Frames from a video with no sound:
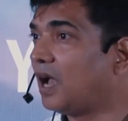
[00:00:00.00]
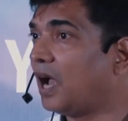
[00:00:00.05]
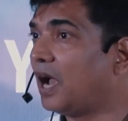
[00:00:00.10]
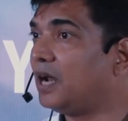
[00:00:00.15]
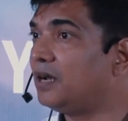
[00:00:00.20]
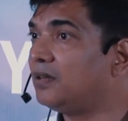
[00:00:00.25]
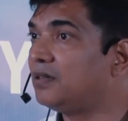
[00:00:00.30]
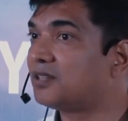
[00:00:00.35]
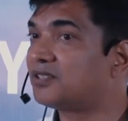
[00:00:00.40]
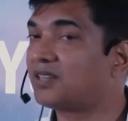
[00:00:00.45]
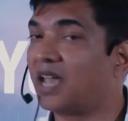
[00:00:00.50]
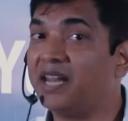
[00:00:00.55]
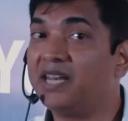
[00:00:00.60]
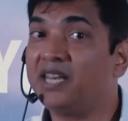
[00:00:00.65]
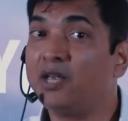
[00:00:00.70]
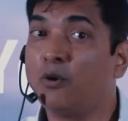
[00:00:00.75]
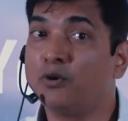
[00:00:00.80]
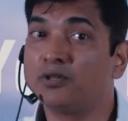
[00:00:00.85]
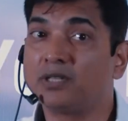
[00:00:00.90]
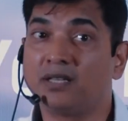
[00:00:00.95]
And the
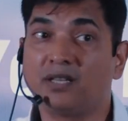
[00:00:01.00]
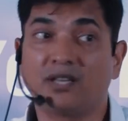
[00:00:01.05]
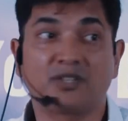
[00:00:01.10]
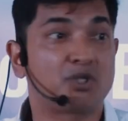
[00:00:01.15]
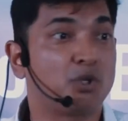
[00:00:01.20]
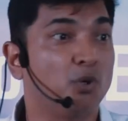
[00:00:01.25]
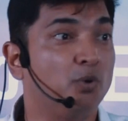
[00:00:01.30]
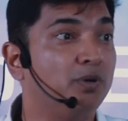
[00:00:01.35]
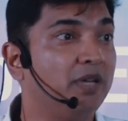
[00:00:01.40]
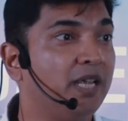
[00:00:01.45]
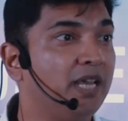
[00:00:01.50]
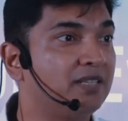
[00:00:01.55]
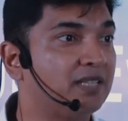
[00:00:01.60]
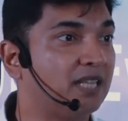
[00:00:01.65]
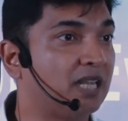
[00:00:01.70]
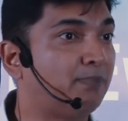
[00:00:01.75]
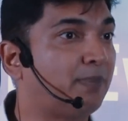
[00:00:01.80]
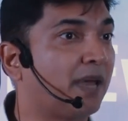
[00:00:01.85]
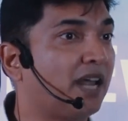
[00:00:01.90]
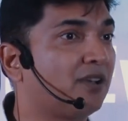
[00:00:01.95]
Sanyos and the Sonys
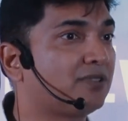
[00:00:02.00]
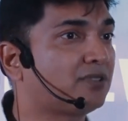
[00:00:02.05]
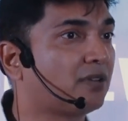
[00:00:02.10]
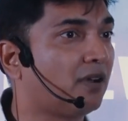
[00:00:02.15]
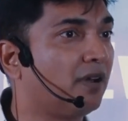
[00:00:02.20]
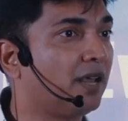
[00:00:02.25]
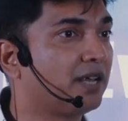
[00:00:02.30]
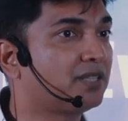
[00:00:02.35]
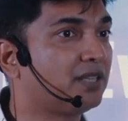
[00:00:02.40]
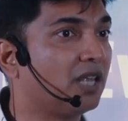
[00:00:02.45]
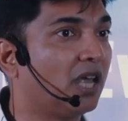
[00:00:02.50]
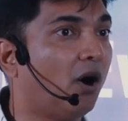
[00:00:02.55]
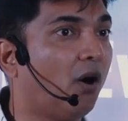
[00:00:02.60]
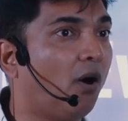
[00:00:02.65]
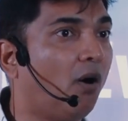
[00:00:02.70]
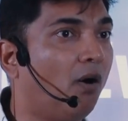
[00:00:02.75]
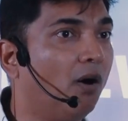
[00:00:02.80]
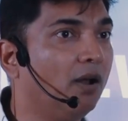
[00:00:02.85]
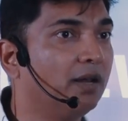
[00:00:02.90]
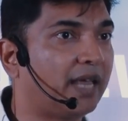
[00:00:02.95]
and the Panasonics, they
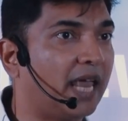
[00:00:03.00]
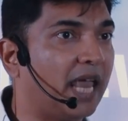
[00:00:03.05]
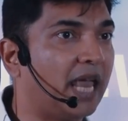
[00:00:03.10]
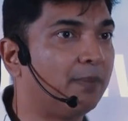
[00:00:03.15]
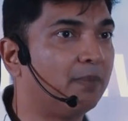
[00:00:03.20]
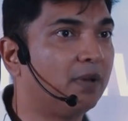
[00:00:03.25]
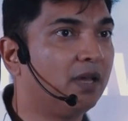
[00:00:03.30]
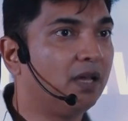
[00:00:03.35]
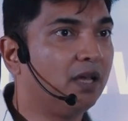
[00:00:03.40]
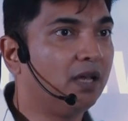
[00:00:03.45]
all came.